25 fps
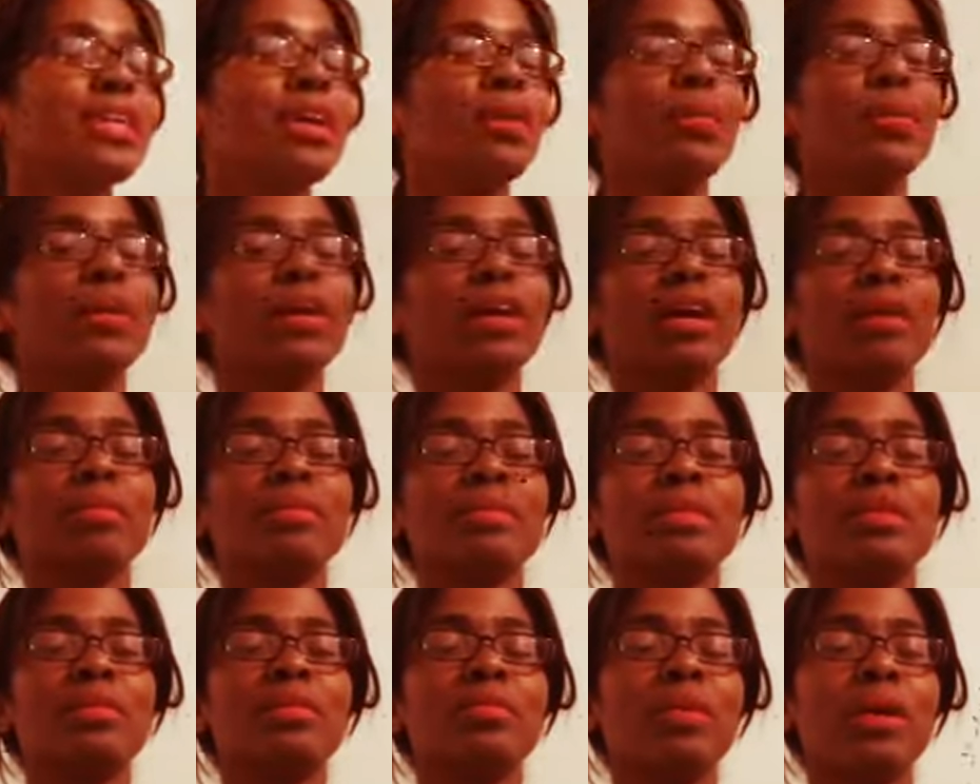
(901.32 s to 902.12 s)
deal when it
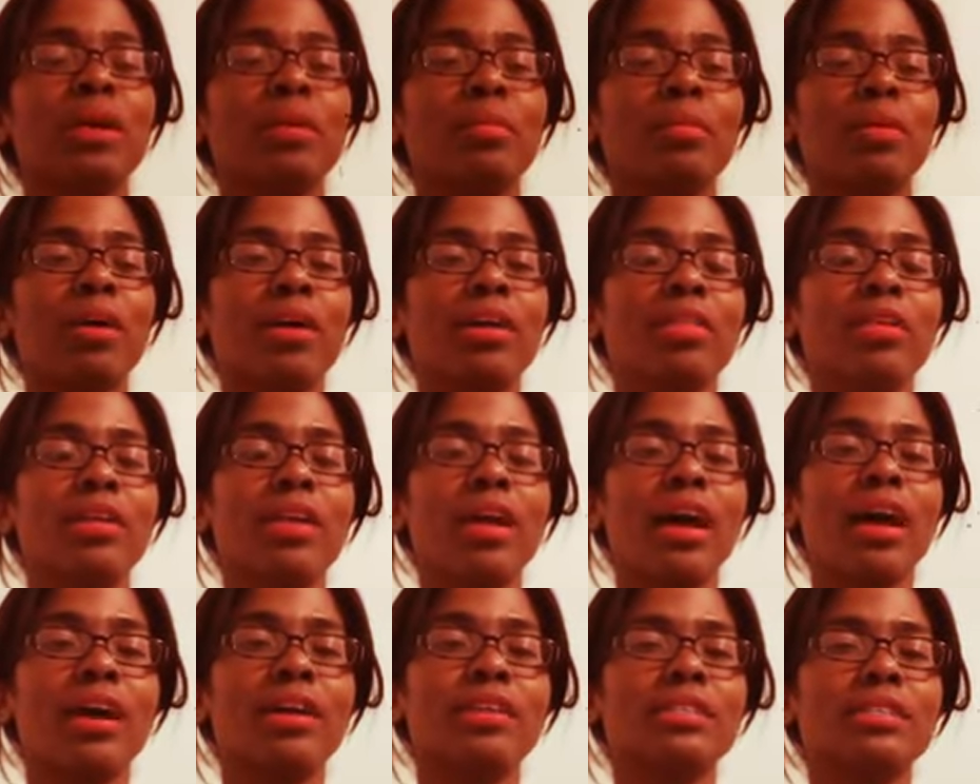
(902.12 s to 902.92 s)
comes to Big Brother
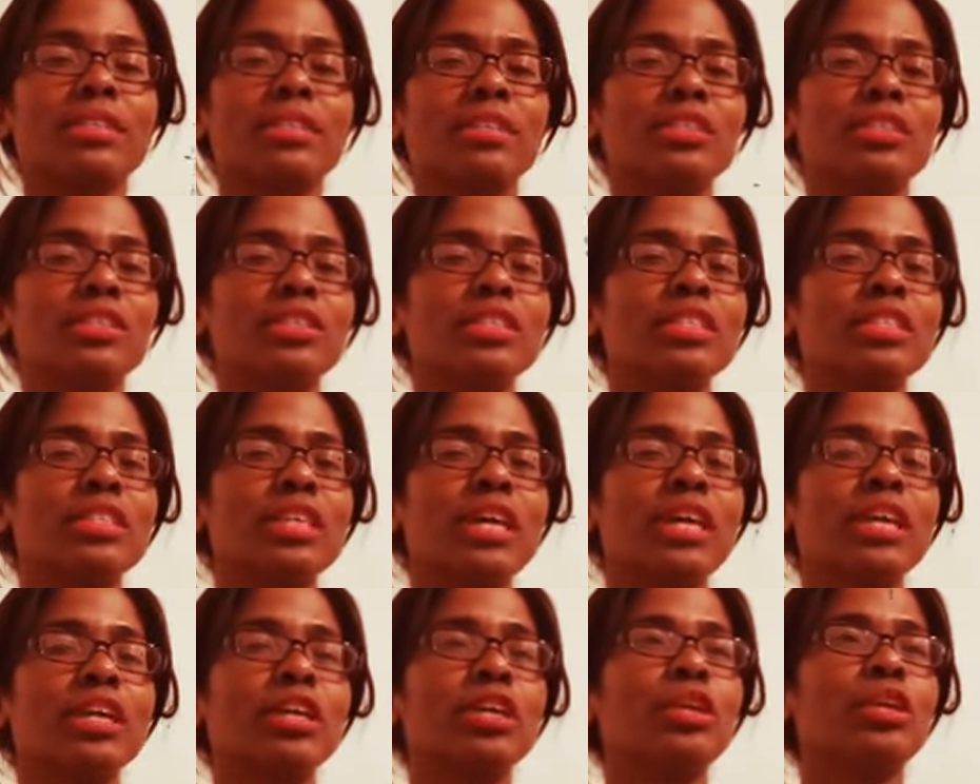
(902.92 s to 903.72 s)
house, and it's just
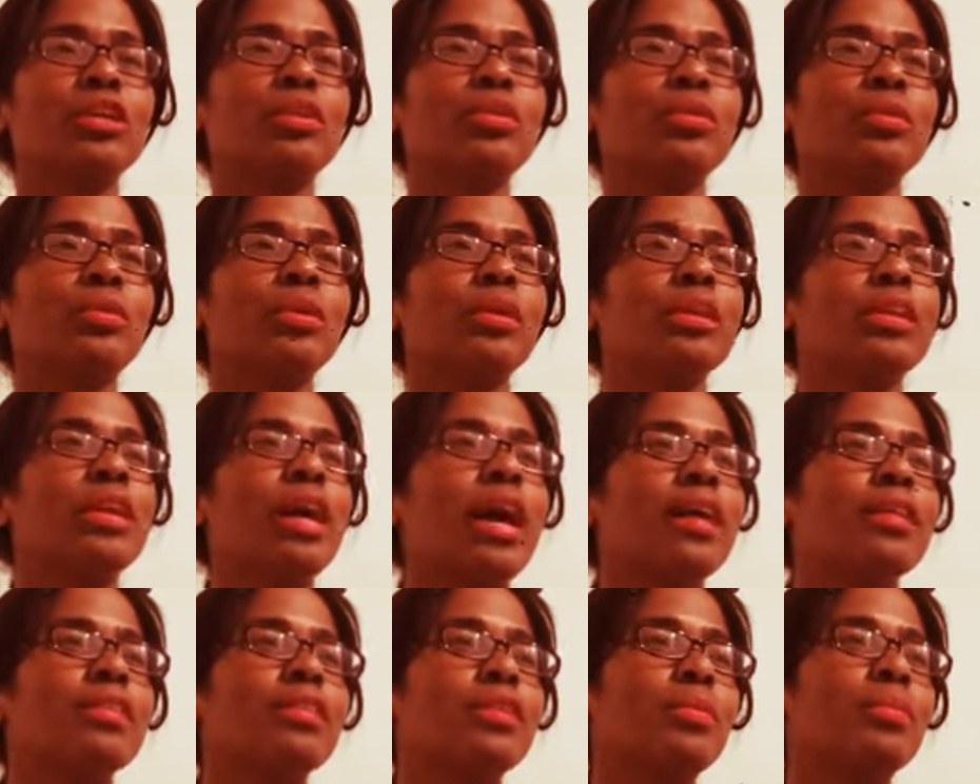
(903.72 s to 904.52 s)
like, you are
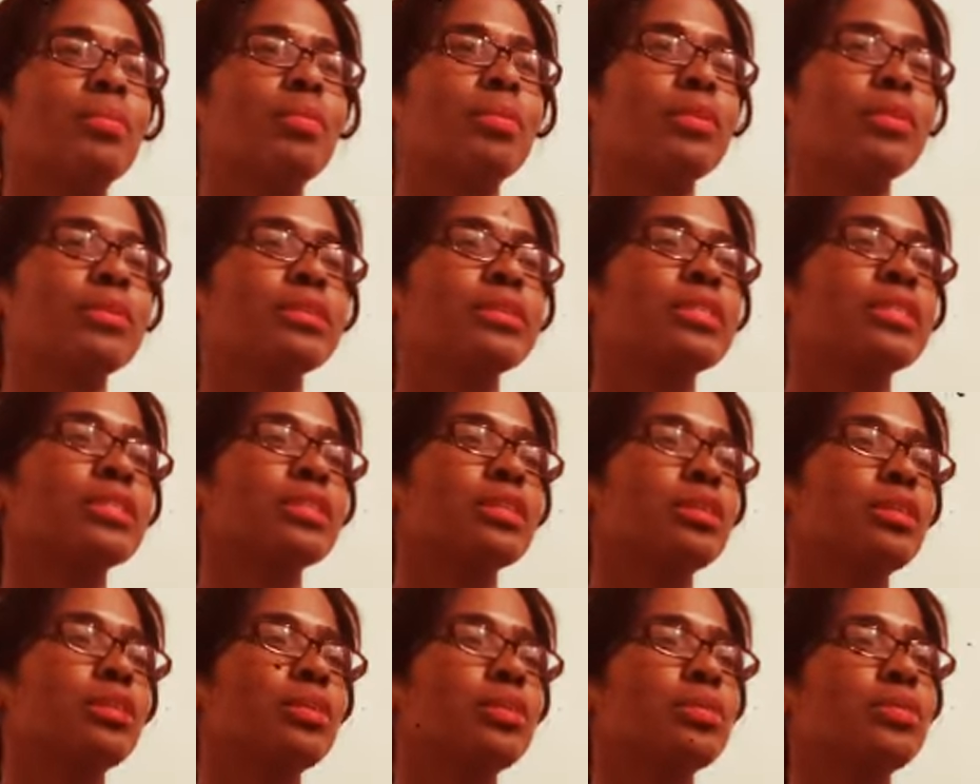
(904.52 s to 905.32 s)
not the
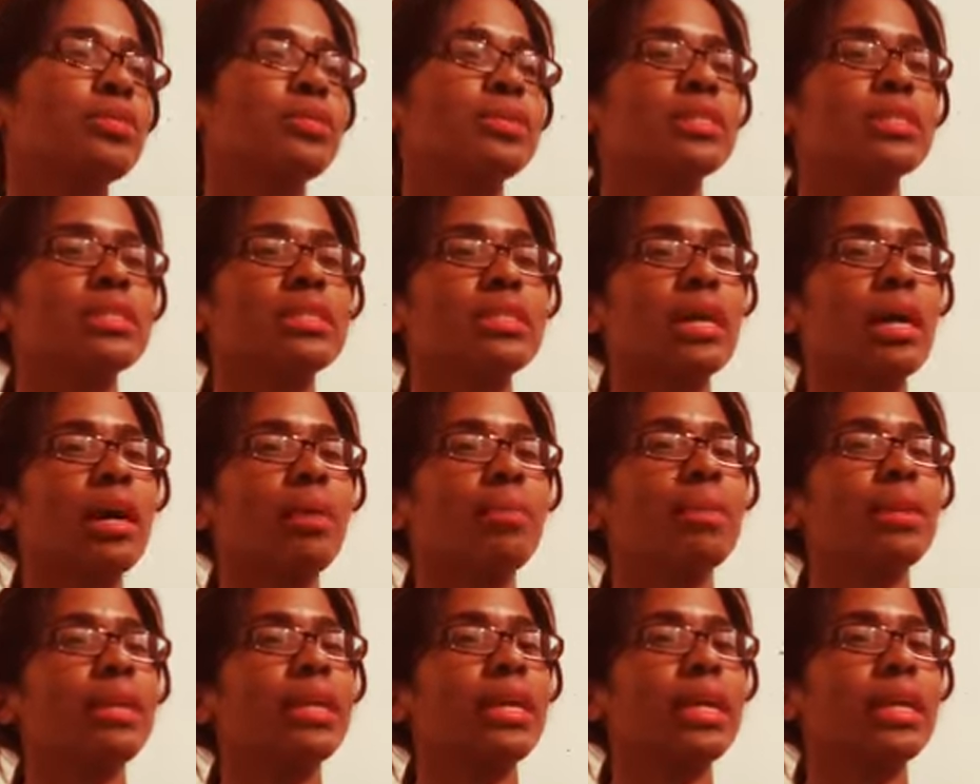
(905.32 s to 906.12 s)
person who is
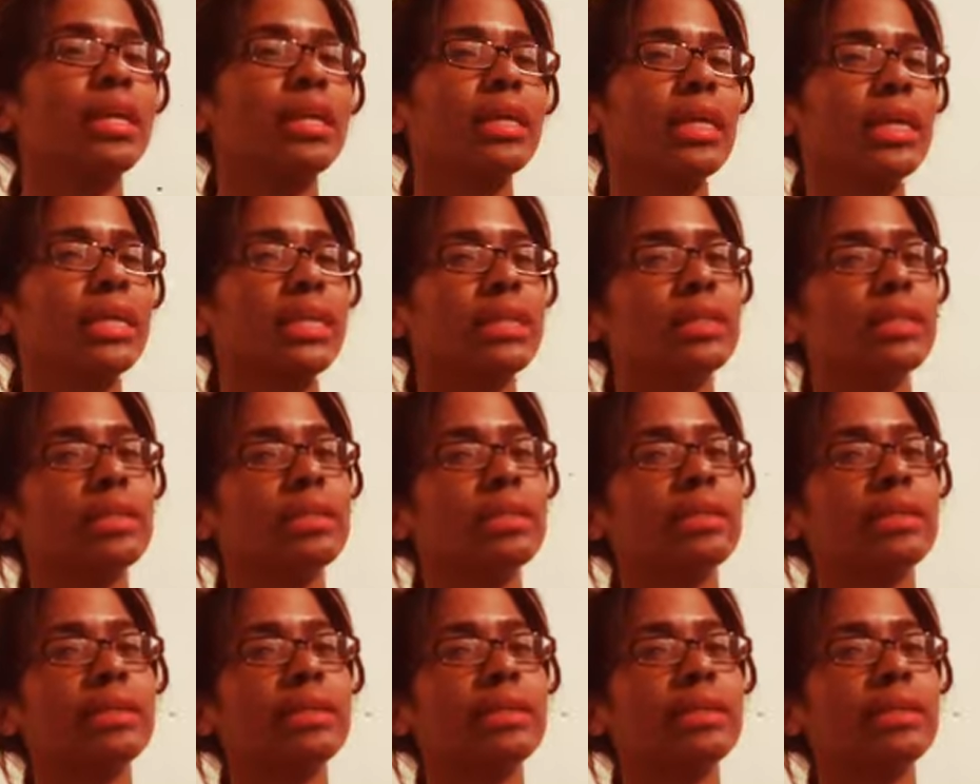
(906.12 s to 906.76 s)
nominated.